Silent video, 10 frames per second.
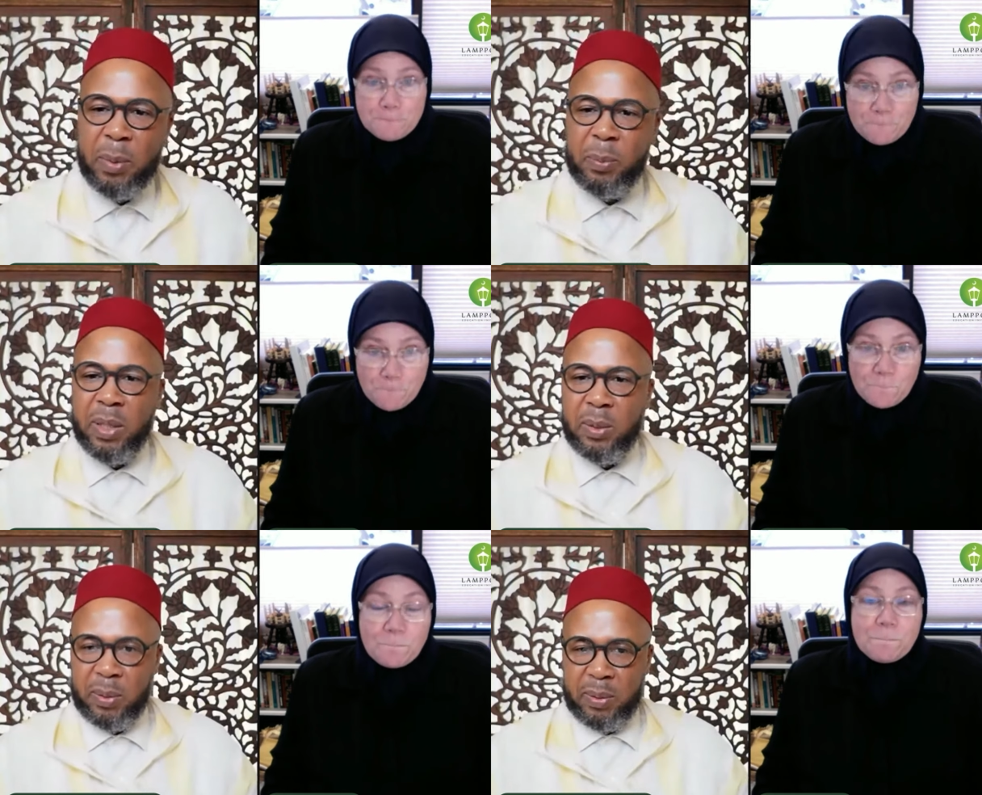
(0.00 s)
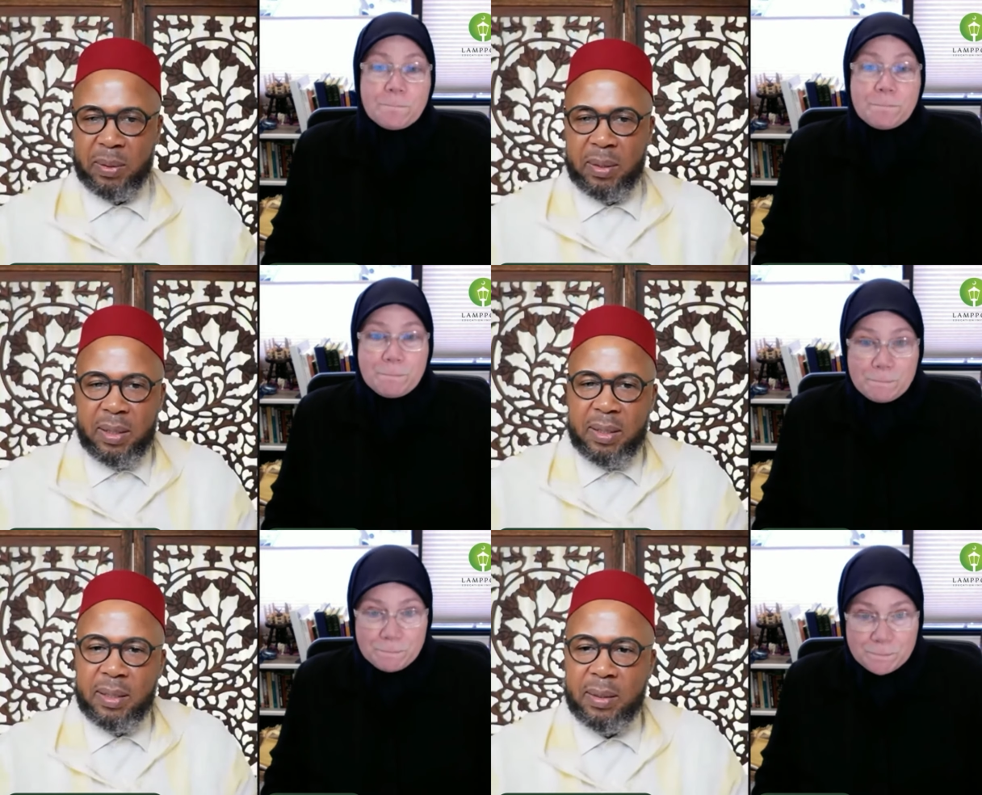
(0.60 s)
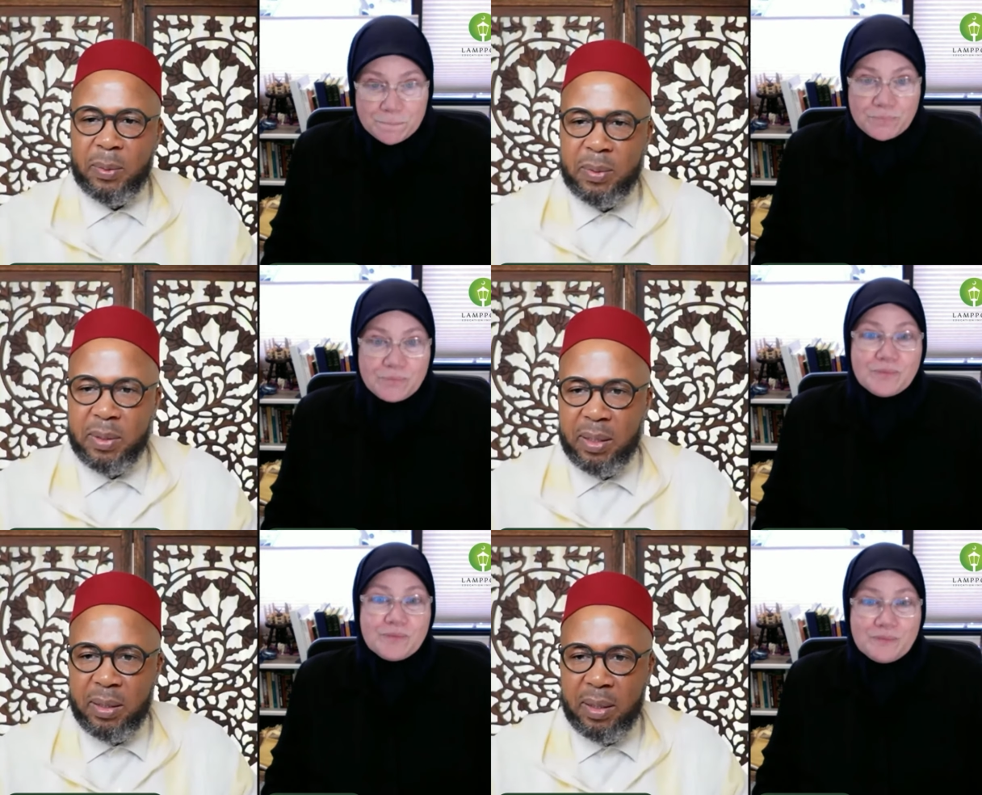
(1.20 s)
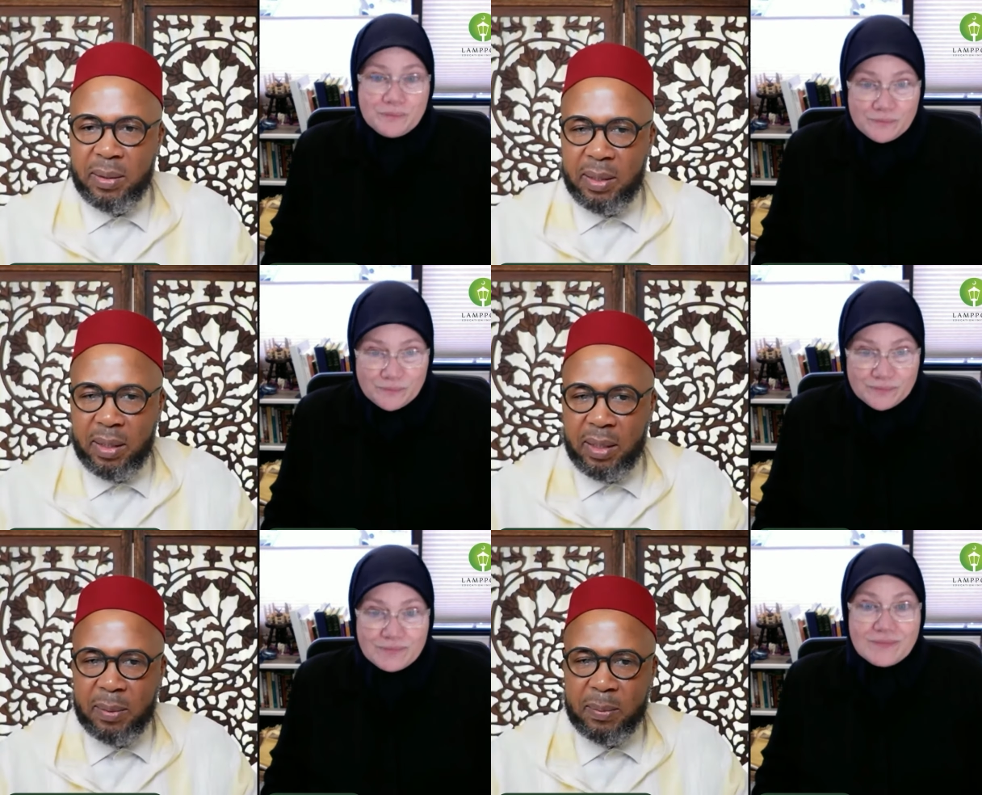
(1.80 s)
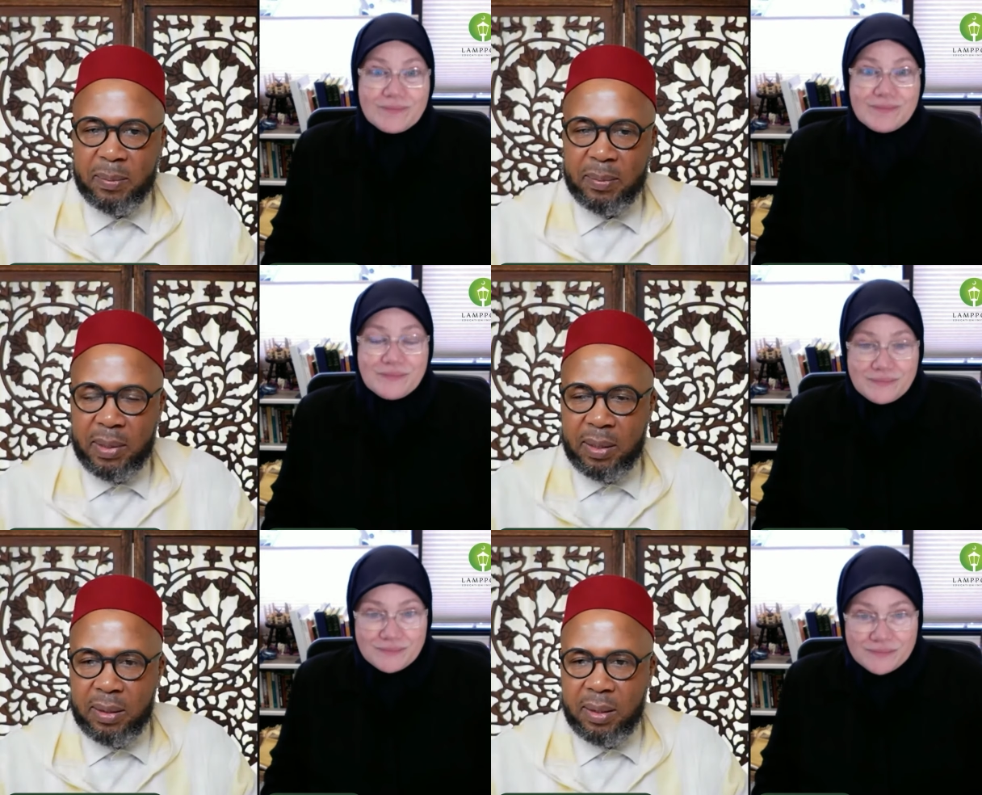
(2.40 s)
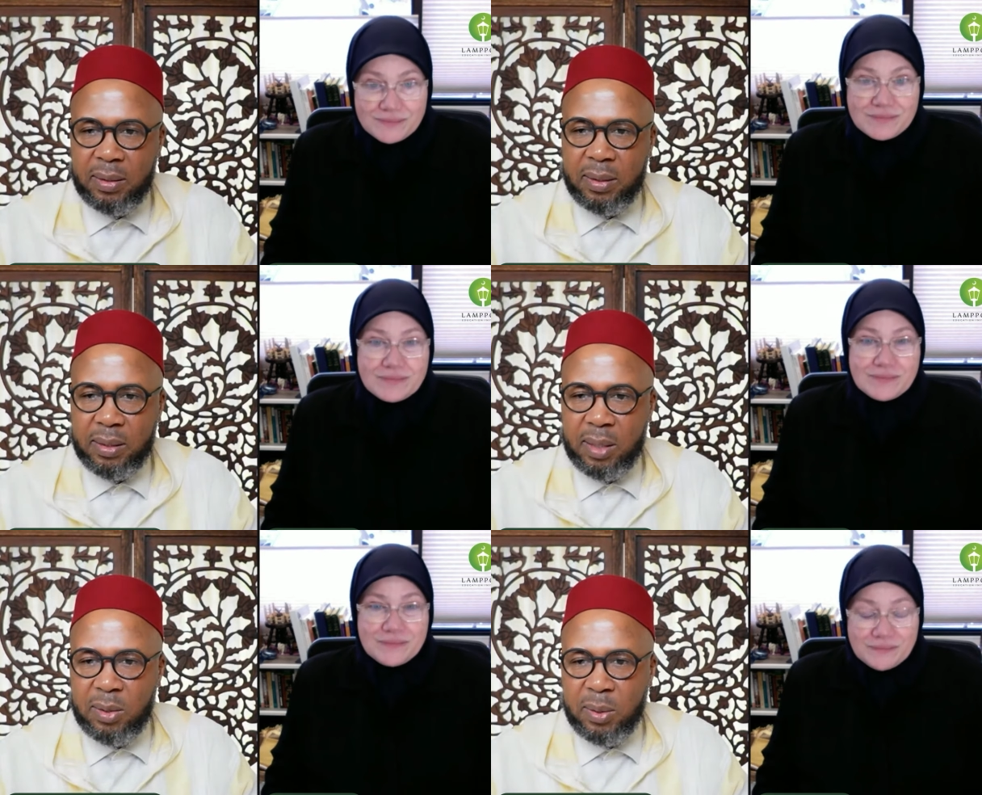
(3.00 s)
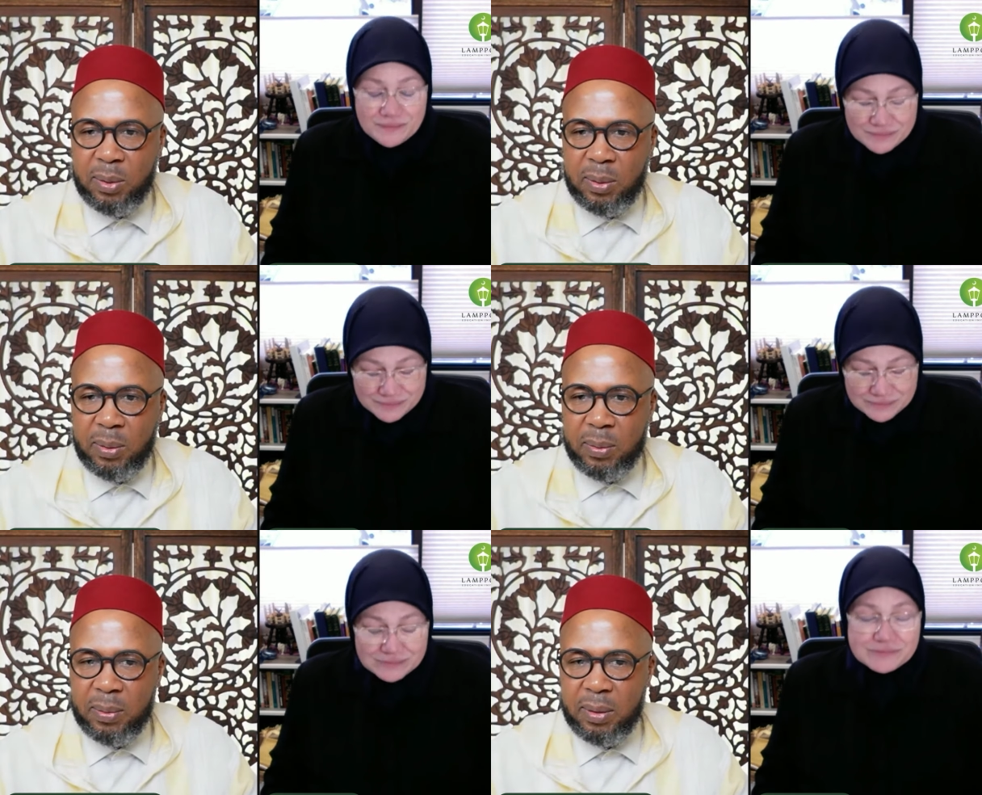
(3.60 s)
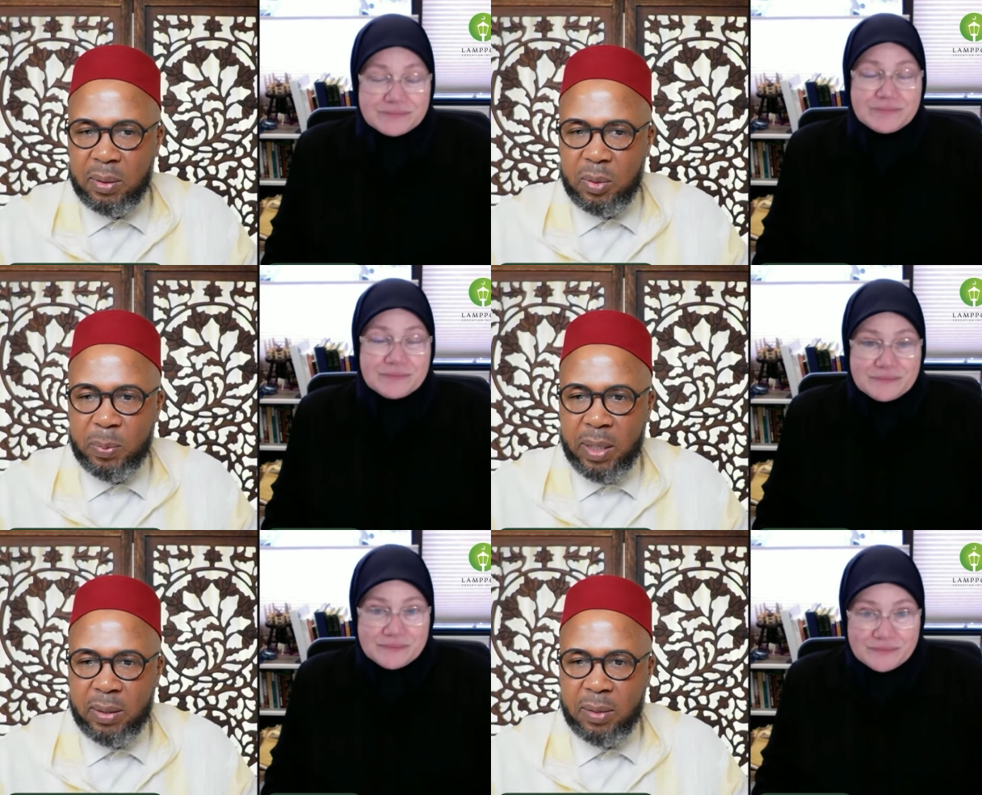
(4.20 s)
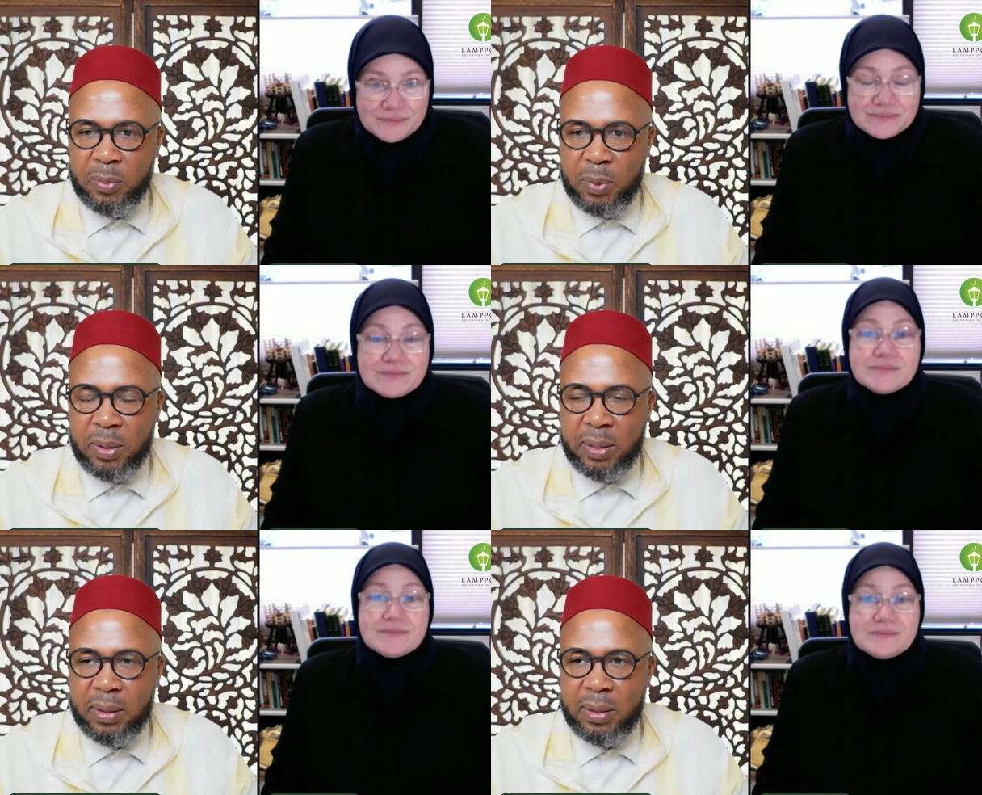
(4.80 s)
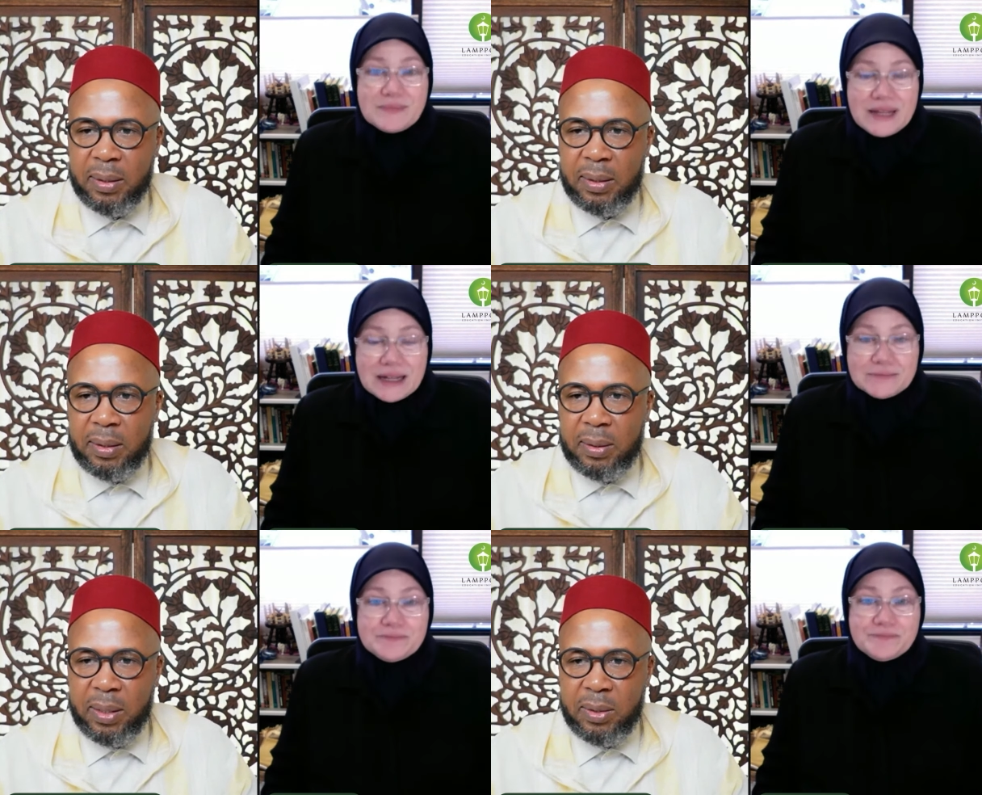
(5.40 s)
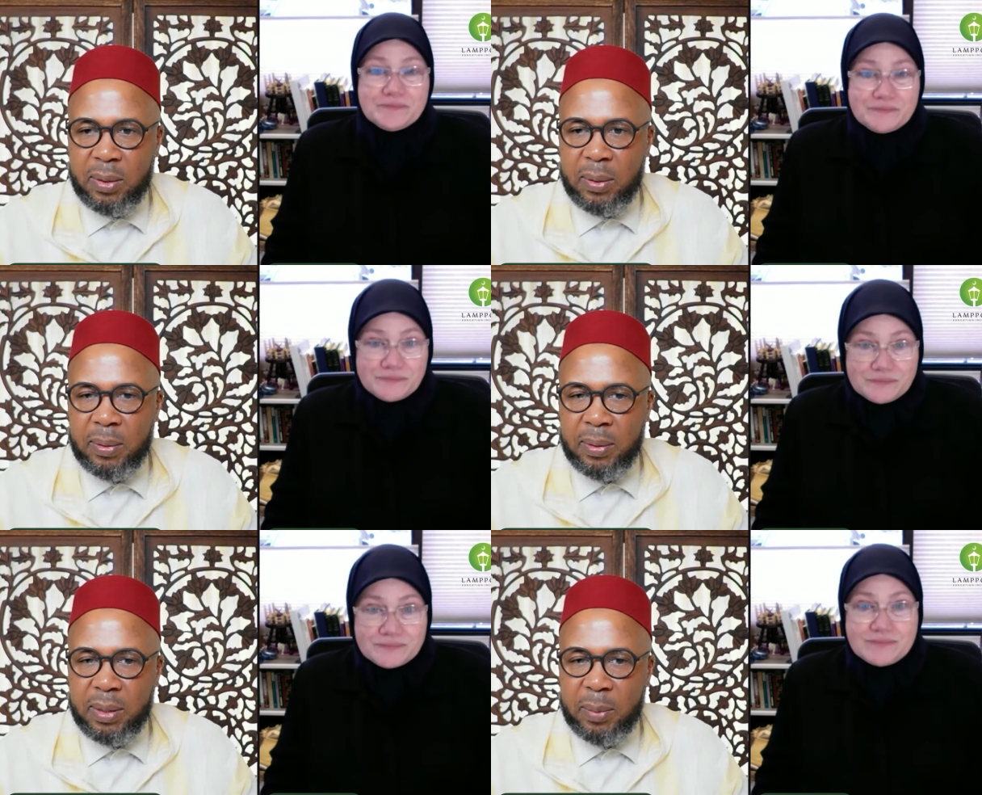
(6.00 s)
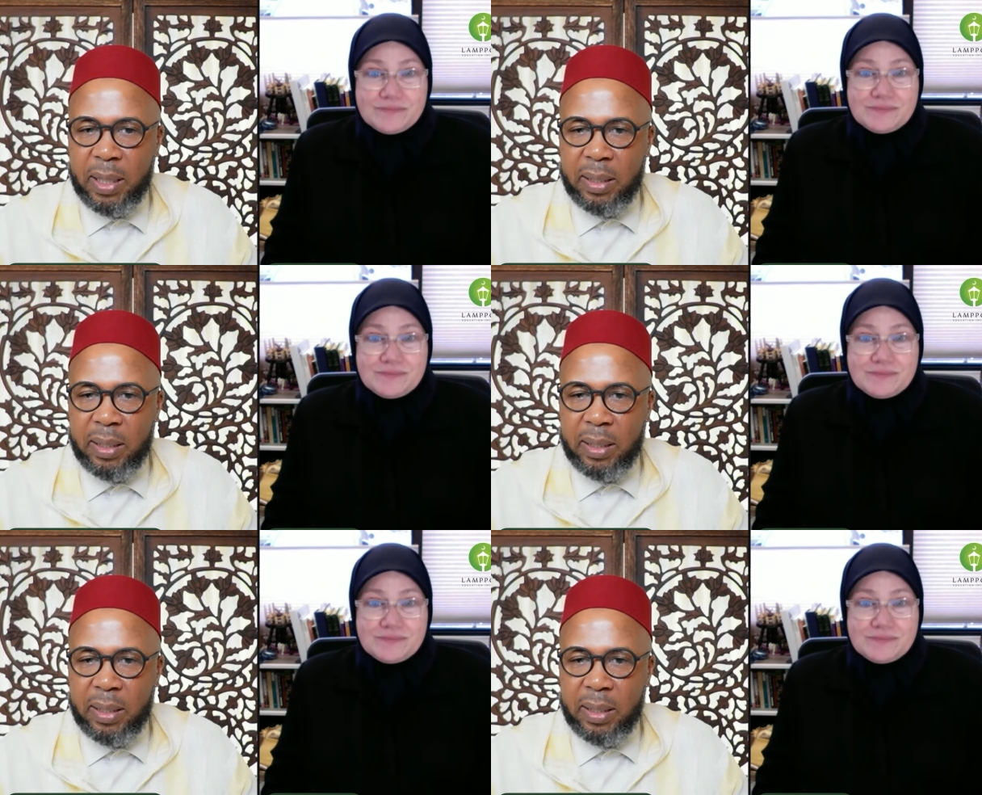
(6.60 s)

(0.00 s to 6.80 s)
Speaker 1: Bello, uh, who was uh, the um, successor to Usman Danfodi. Yeah. And so it seemed like